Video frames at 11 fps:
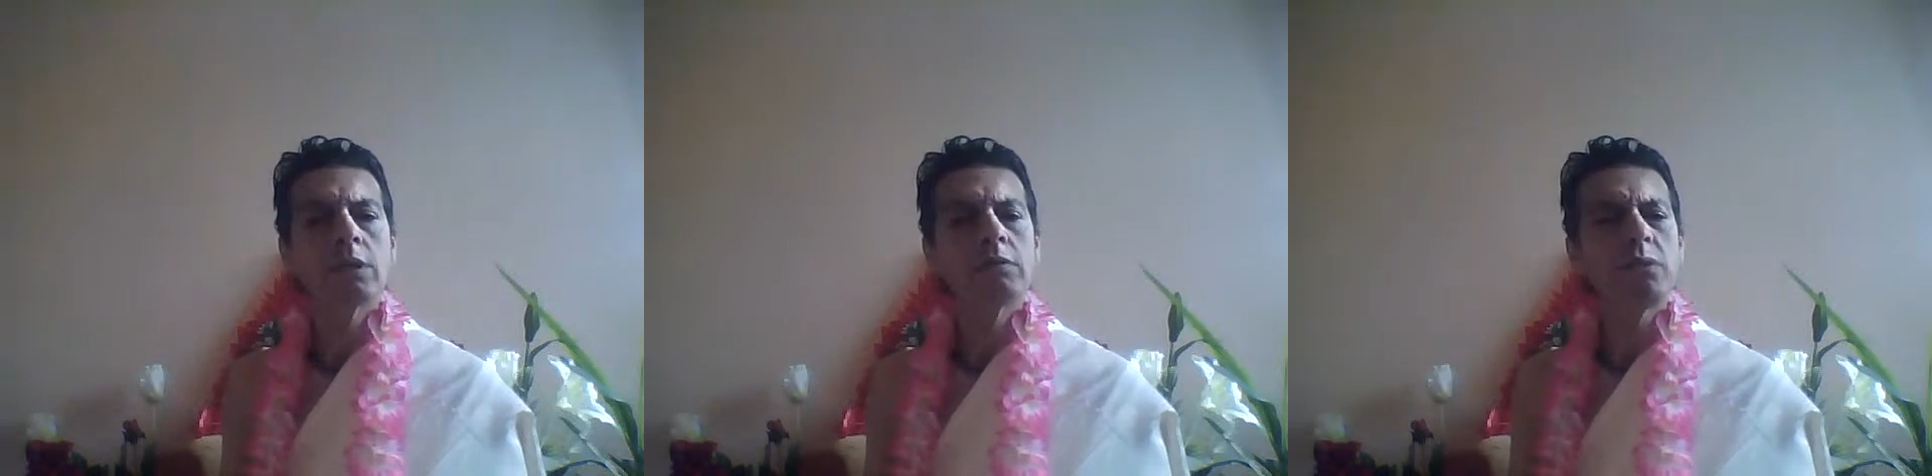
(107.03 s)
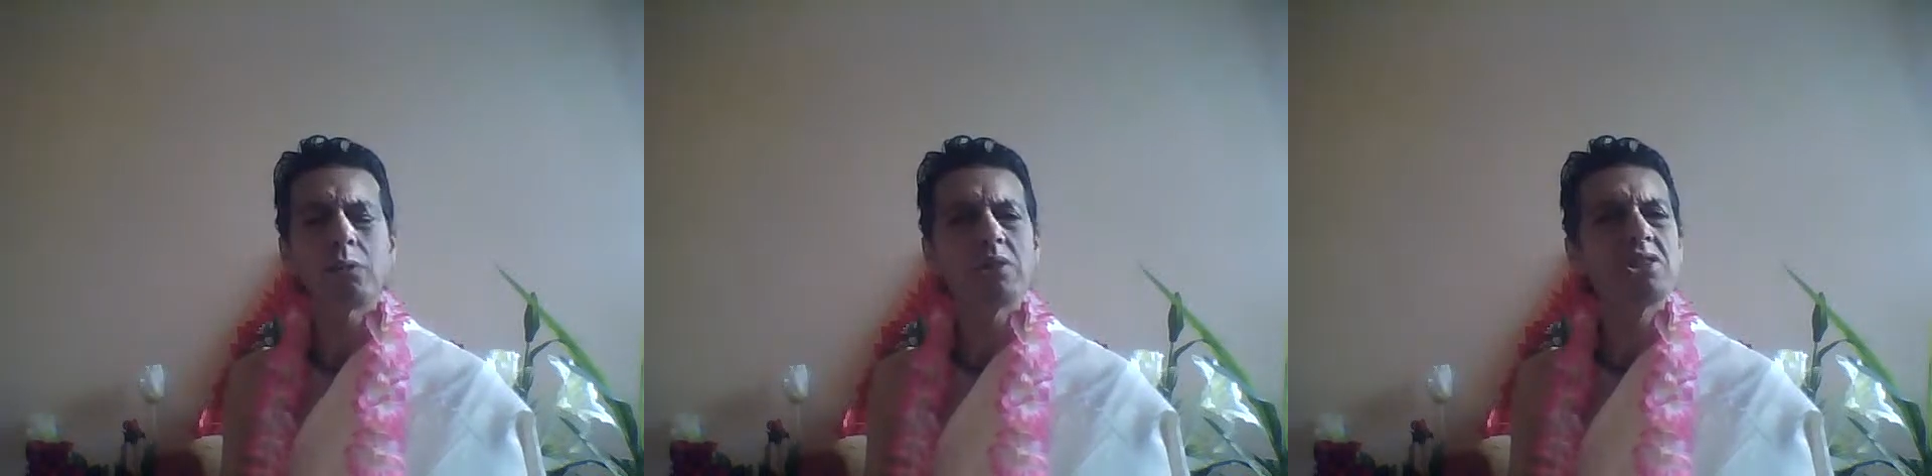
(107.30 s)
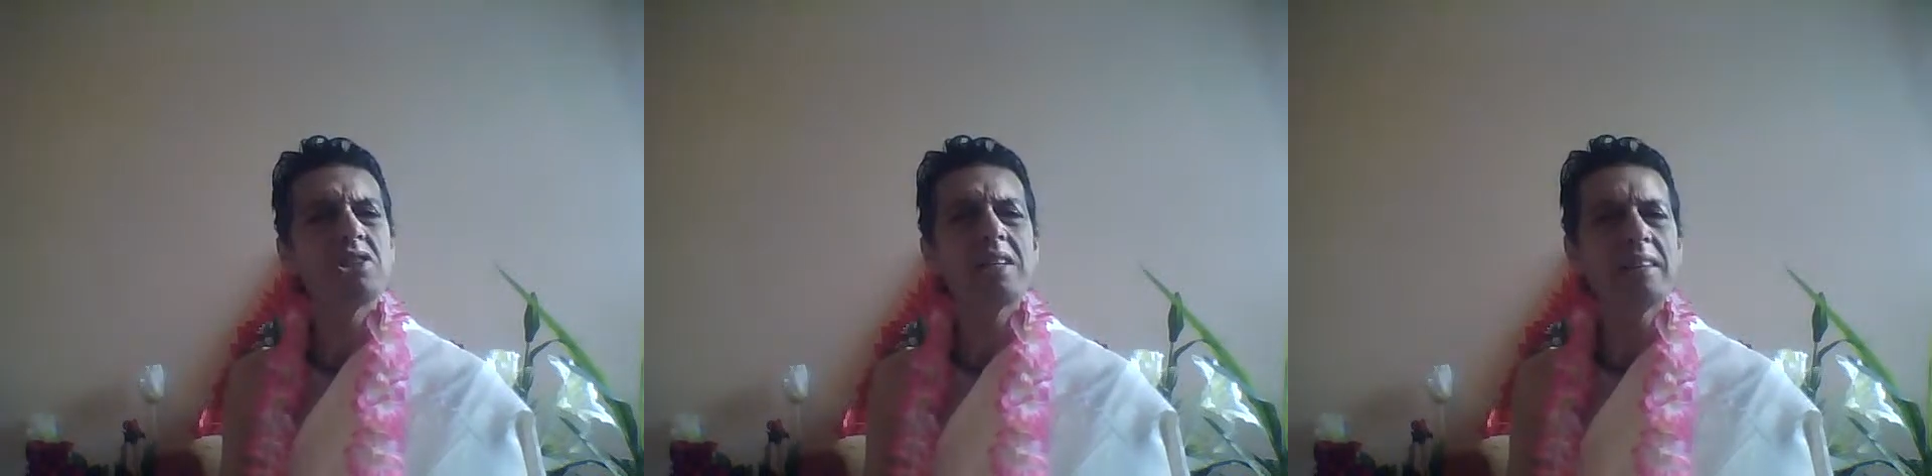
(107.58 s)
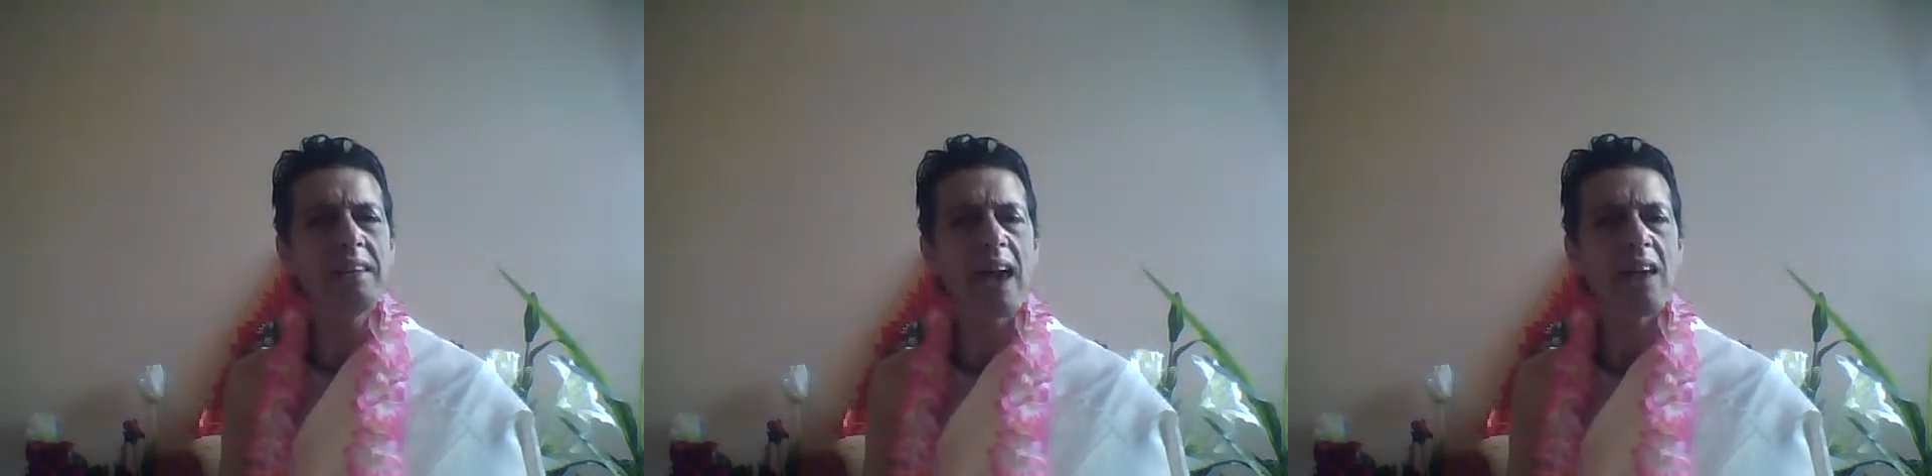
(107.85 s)
for what she
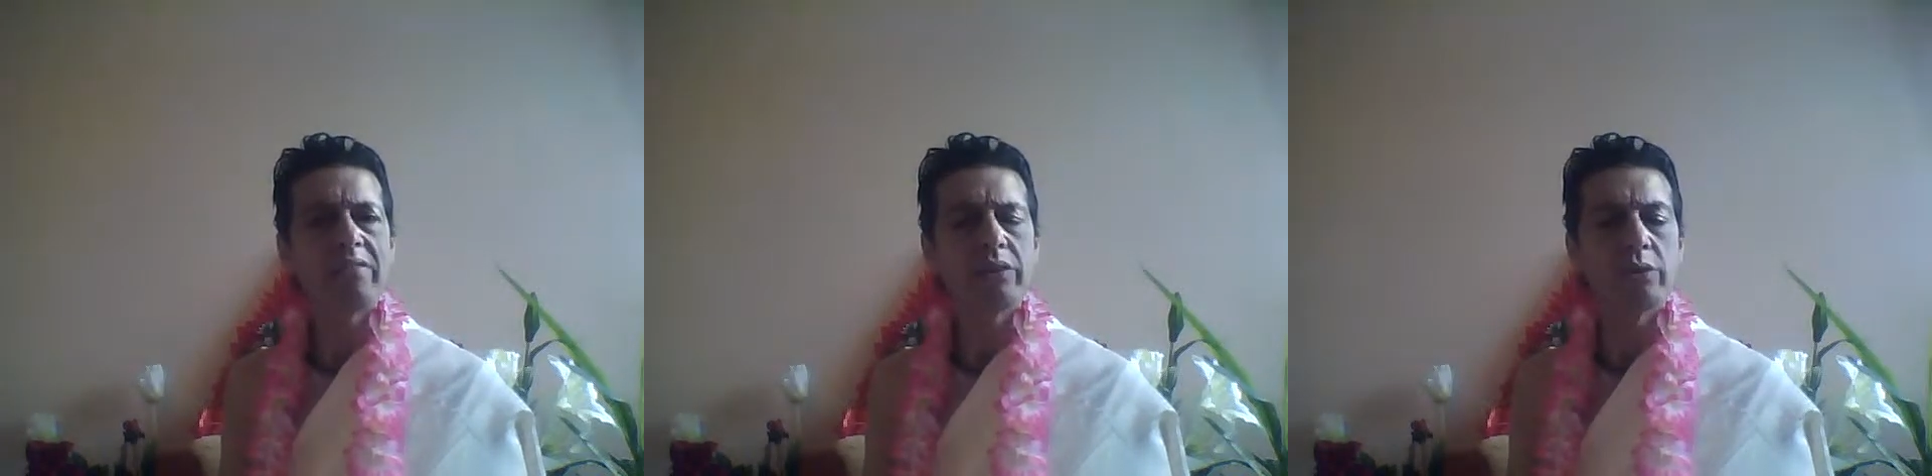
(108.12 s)
gave